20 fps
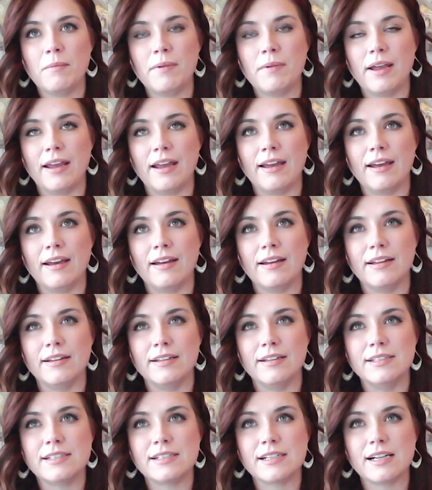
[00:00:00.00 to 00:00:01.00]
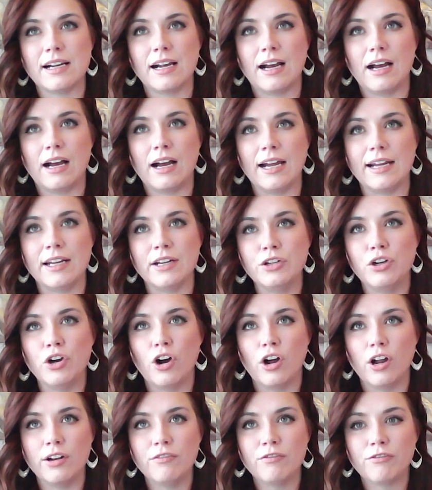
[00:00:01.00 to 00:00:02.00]
And I had
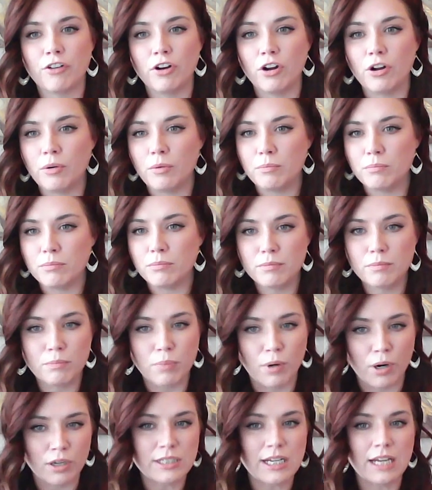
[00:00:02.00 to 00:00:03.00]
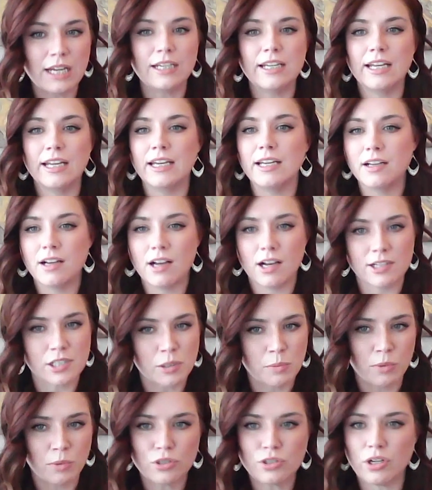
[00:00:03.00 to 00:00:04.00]
gone from bartending,
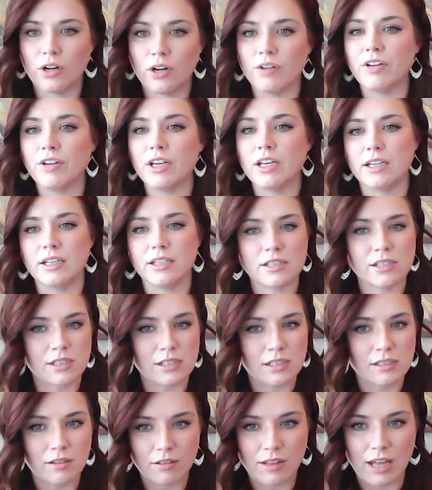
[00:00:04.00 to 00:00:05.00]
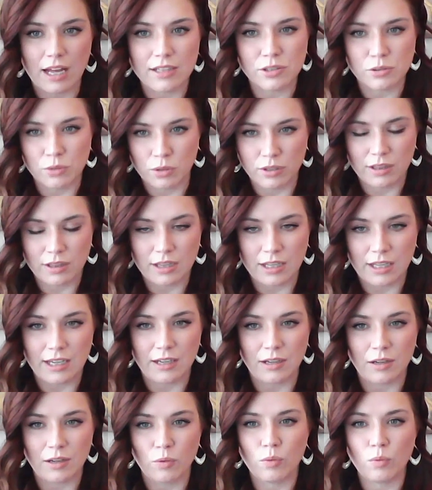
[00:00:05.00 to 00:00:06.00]
customer service, that sort of
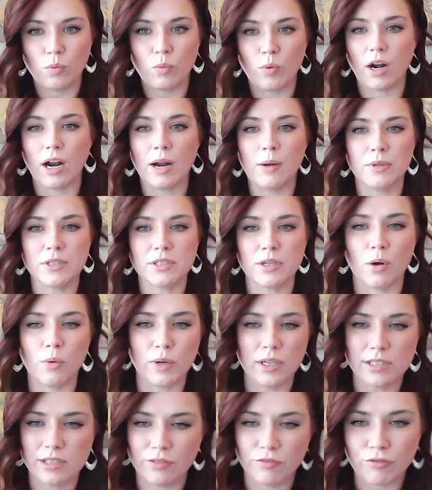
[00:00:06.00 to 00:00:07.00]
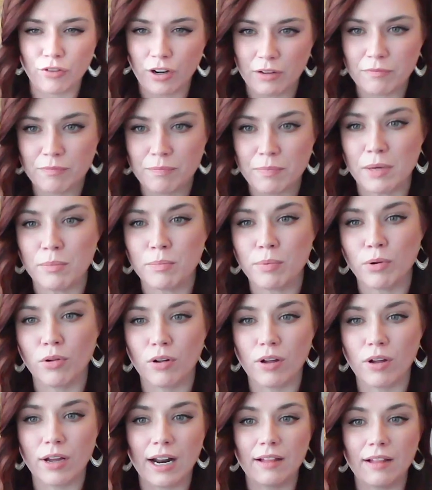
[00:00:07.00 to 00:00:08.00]
thing, where I was always in front of
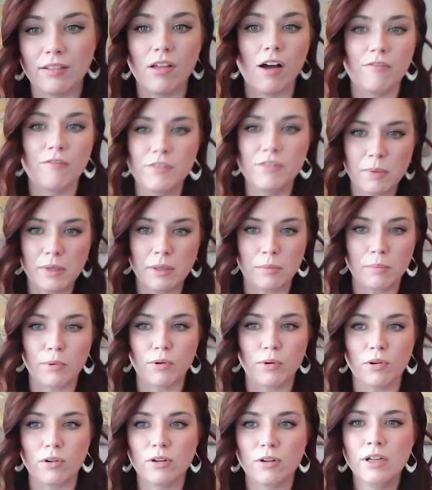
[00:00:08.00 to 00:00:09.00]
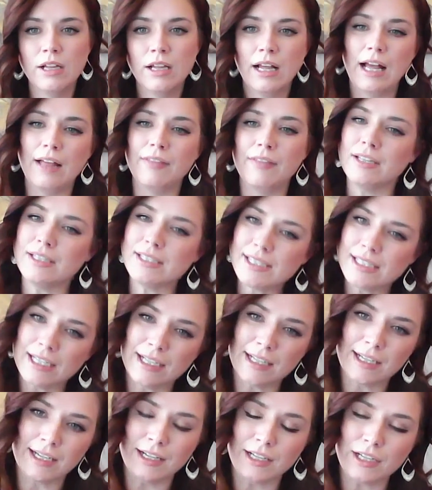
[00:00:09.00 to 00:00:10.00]
people and I loved people. And then
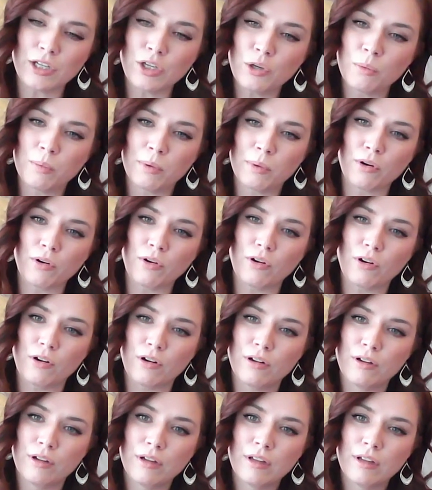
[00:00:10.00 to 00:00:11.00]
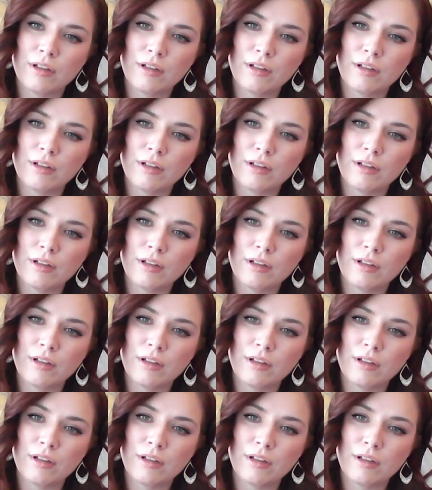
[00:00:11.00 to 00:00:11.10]
sitting in a cubicle,